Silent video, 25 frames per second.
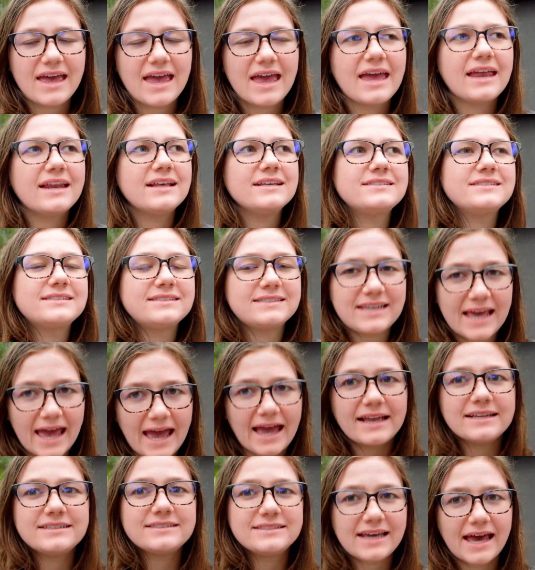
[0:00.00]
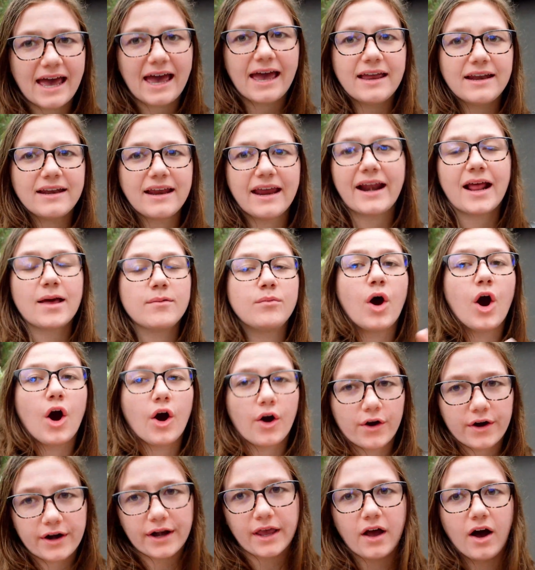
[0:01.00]
It is 10:10 and I'm
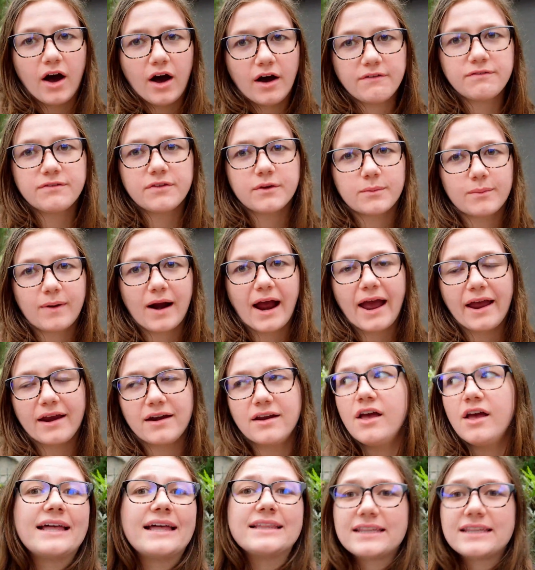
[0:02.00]
already off the ride.